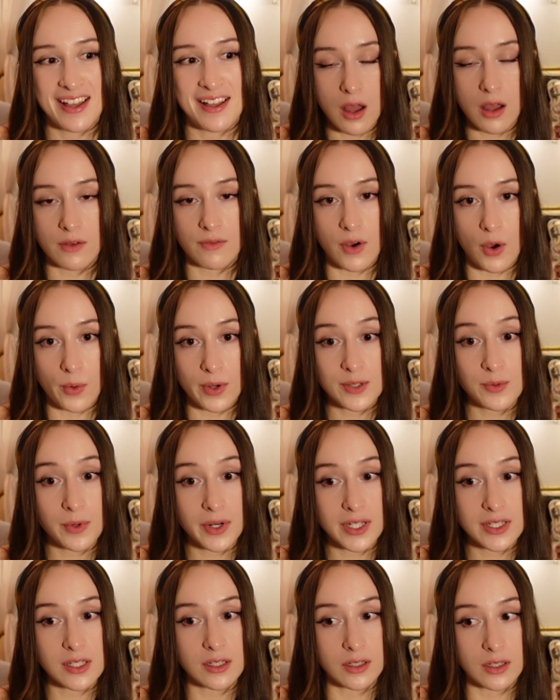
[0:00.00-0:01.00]
I've always
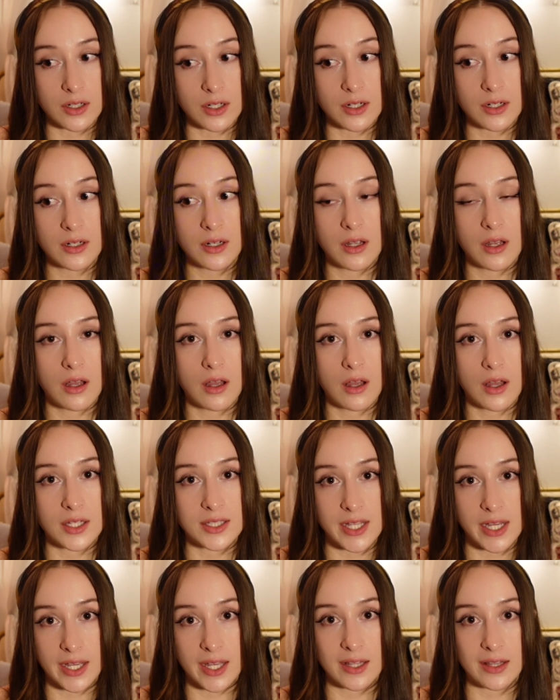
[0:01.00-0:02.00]
wanted to learn a
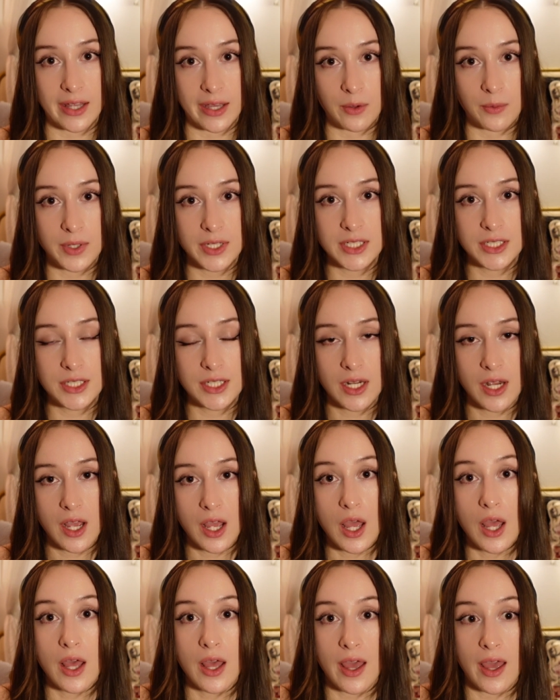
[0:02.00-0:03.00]
second language,
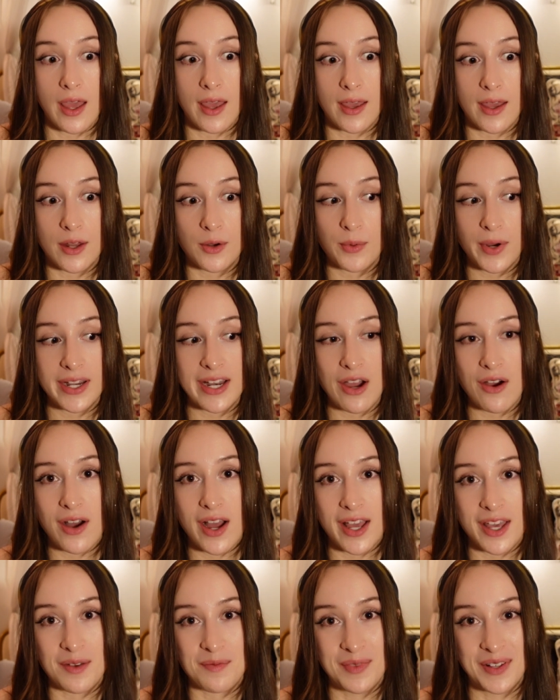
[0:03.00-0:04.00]
and right now
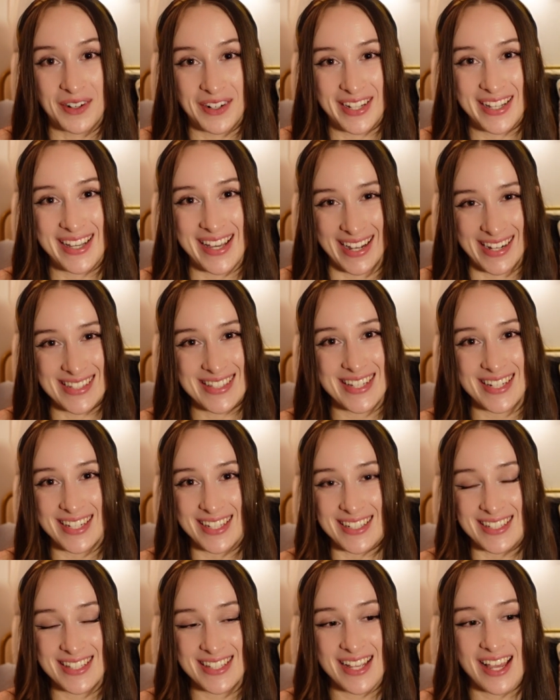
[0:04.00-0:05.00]
I am learning
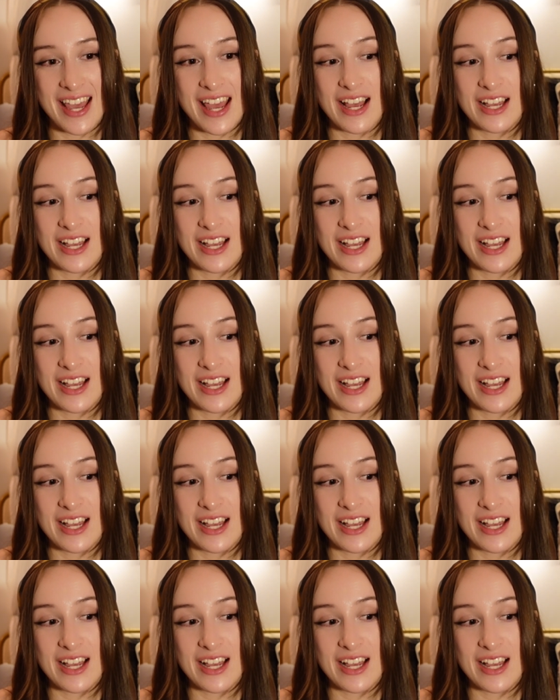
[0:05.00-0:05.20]
Cantonese.